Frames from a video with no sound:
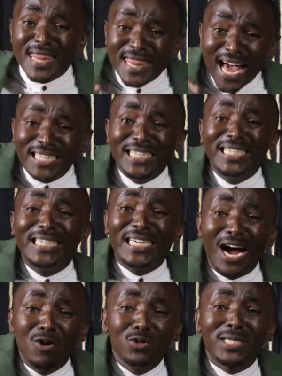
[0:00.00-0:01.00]
That
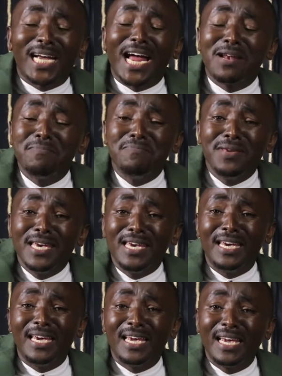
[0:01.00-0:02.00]
ground can
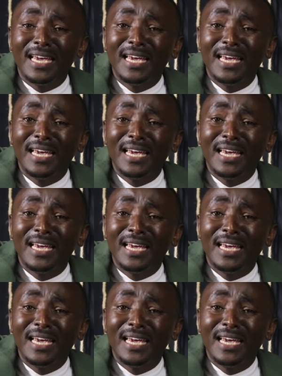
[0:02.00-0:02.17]
be